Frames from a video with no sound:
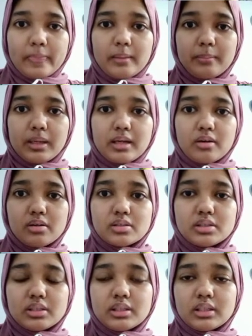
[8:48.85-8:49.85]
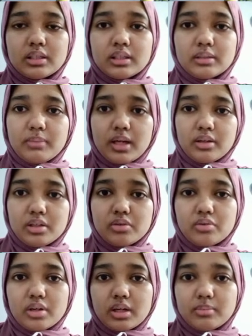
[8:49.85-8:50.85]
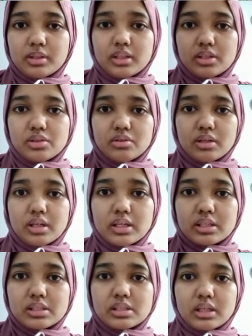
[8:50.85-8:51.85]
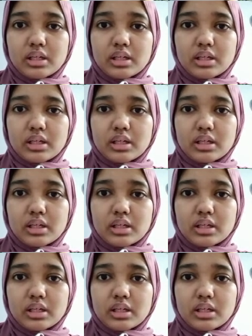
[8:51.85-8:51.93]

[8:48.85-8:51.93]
because the biodegradable tissue is